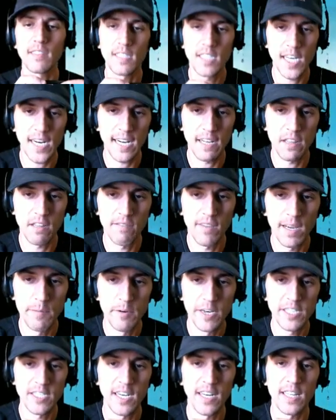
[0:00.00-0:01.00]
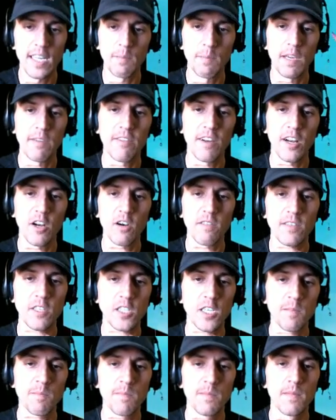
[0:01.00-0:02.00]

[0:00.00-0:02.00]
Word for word: check out the vibration. I think maybe if I go up a jump.